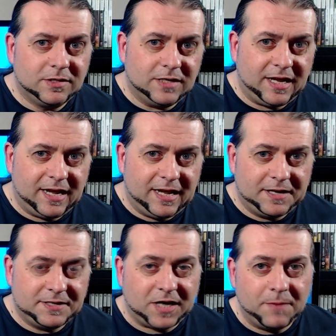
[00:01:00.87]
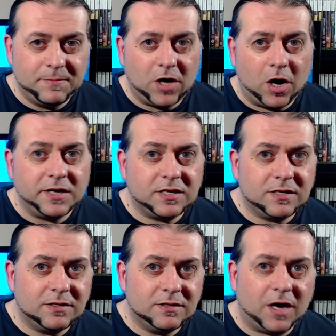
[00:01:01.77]
And I mean, I
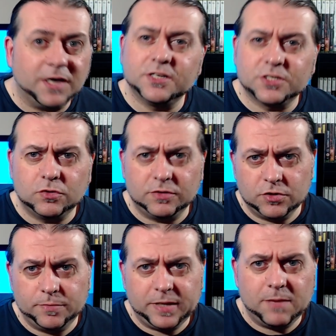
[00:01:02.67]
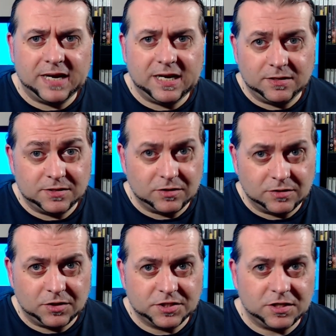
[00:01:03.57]
can sort of do a bit of maintenance on
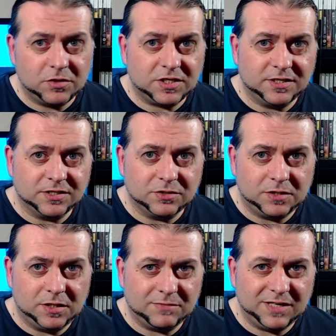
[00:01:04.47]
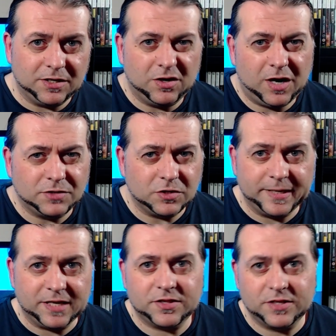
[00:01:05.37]
consoles. I can sort of, I'll do a
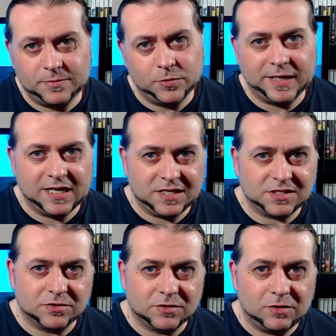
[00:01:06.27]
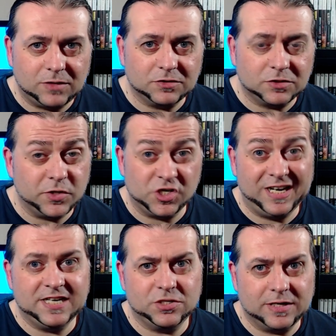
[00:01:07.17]
bit of thermal paste, or I'll switch a
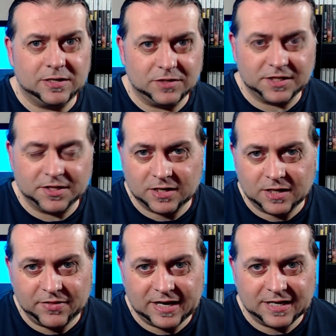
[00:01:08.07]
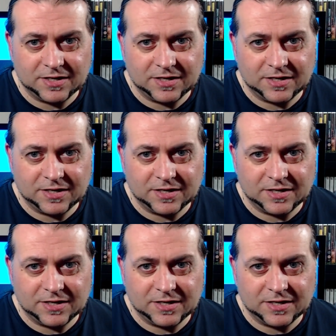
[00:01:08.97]
laser out or something like that.